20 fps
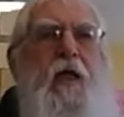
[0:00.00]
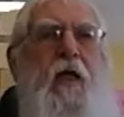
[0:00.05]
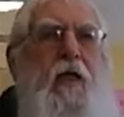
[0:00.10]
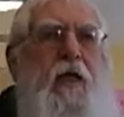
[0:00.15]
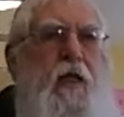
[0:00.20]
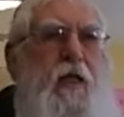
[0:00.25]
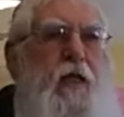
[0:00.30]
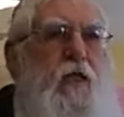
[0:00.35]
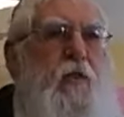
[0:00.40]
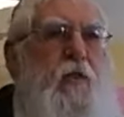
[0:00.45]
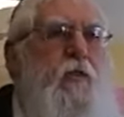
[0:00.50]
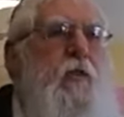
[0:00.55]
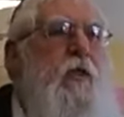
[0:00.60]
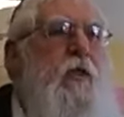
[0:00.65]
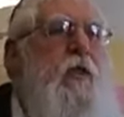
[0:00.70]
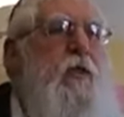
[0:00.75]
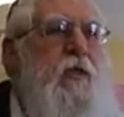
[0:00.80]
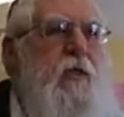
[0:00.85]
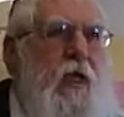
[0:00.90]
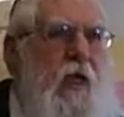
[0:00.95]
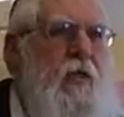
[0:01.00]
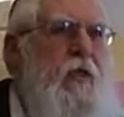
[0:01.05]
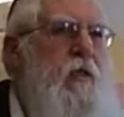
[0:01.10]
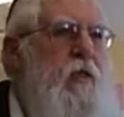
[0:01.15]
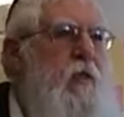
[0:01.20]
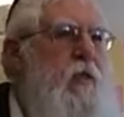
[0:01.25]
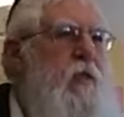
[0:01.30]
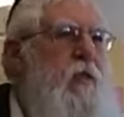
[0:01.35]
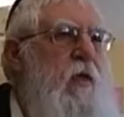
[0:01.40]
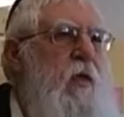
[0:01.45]
And the answer is
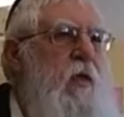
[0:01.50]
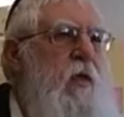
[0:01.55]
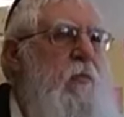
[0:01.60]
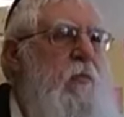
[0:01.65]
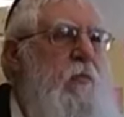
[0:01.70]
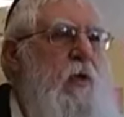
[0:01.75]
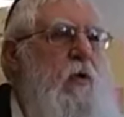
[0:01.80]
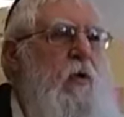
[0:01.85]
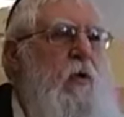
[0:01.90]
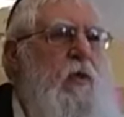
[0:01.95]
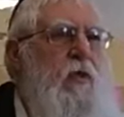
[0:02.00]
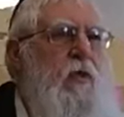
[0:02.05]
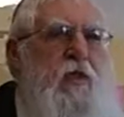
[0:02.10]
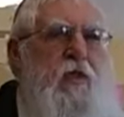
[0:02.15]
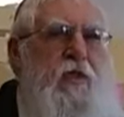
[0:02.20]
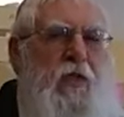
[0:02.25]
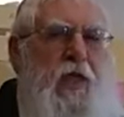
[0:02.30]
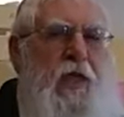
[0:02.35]
yes, because it's